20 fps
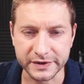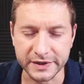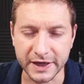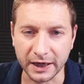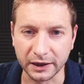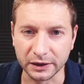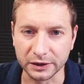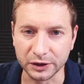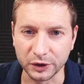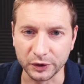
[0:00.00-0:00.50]

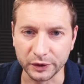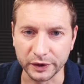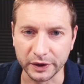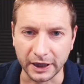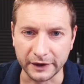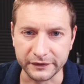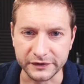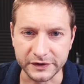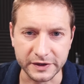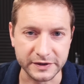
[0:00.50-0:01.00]
download,
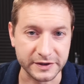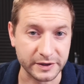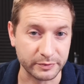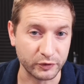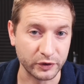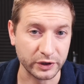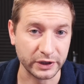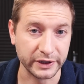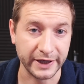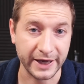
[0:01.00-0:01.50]
I've seen
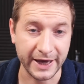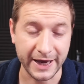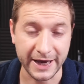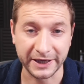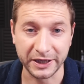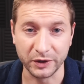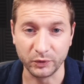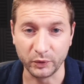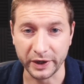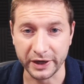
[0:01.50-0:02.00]
some really
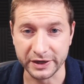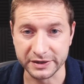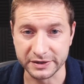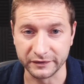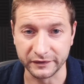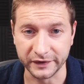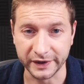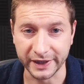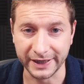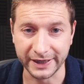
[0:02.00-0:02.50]
hacky ways
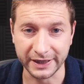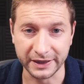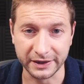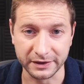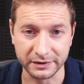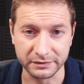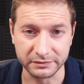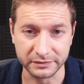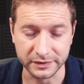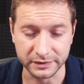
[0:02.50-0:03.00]
of
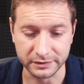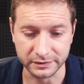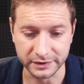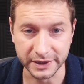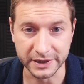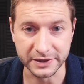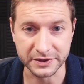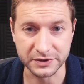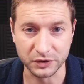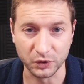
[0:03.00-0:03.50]
getting
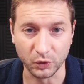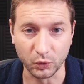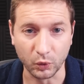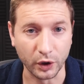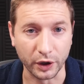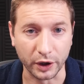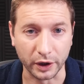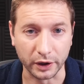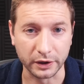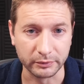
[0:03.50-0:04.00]
this to
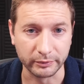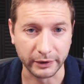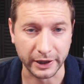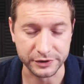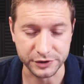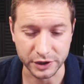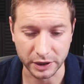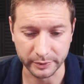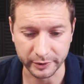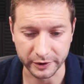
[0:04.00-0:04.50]
work by
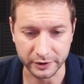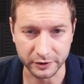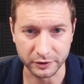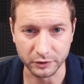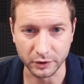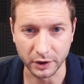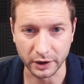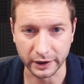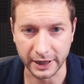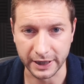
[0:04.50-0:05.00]
jumping
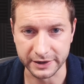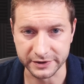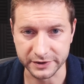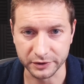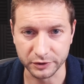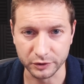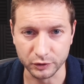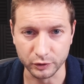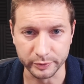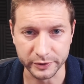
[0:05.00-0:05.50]
through all kinds
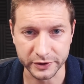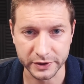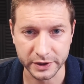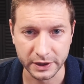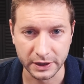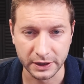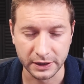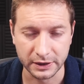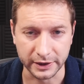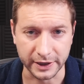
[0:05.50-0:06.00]
of hoops.
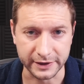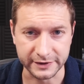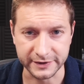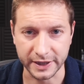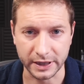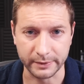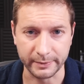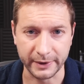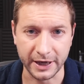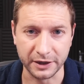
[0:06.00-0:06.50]
That
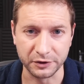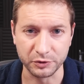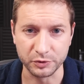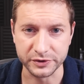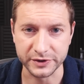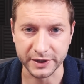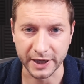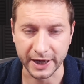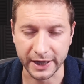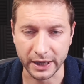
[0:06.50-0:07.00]
same Andrew
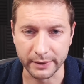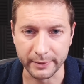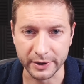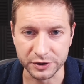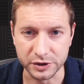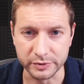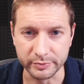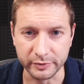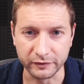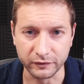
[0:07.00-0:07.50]
Tsai I
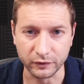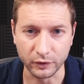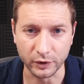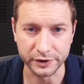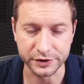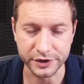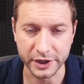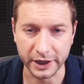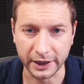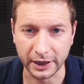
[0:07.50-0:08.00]
mentioned
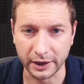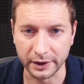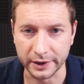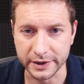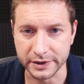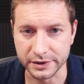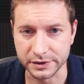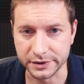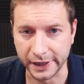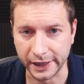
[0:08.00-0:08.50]
before, check out
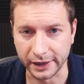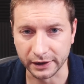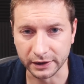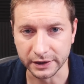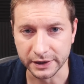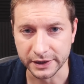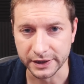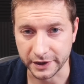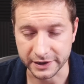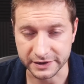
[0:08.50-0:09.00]
his
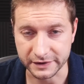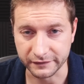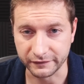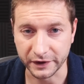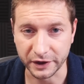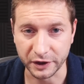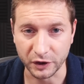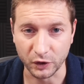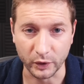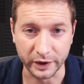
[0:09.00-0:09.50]
channel. He has a
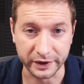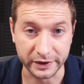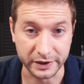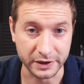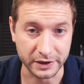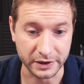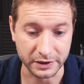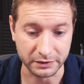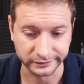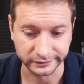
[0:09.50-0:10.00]
video where
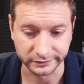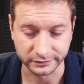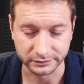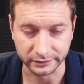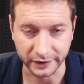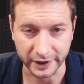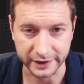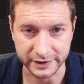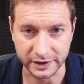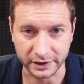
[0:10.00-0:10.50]
he
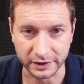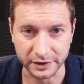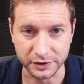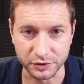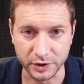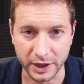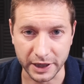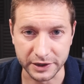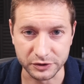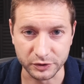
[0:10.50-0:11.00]
basically
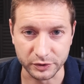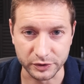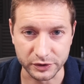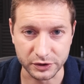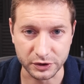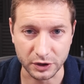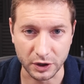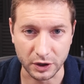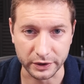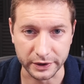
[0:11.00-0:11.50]
tries to
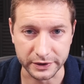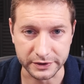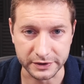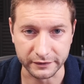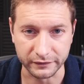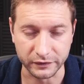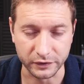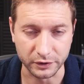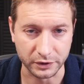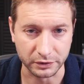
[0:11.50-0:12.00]
install
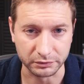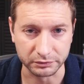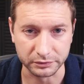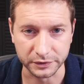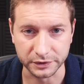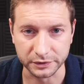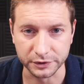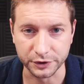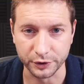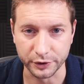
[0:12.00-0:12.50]
this if you're
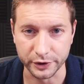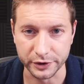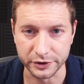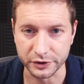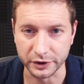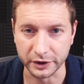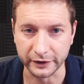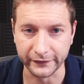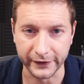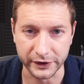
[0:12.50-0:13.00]
curious
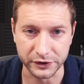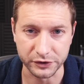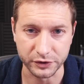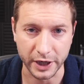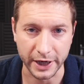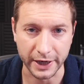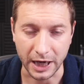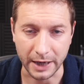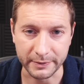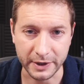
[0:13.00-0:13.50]
to give it a
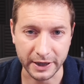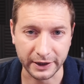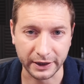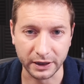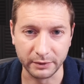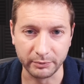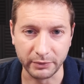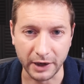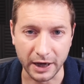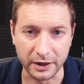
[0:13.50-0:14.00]
try. I'm not
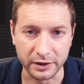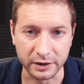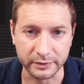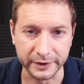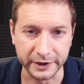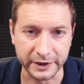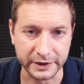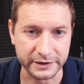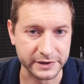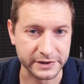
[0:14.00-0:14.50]
gonna bother
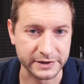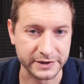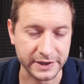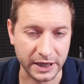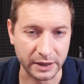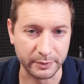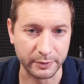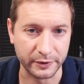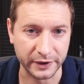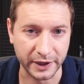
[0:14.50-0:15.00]
because it's
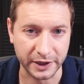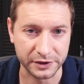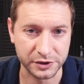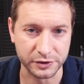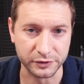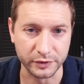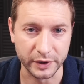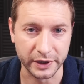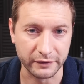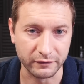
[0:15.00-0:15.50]
not a
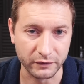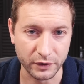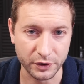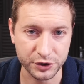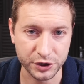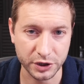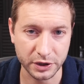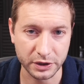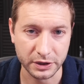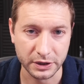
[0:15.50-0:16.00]
production ready
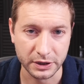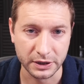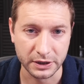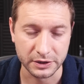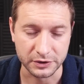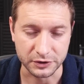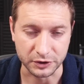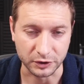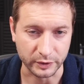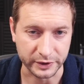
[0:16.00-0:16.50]
version,
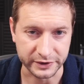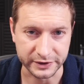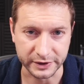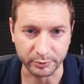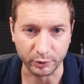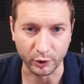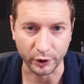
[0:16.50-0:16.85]
so what's the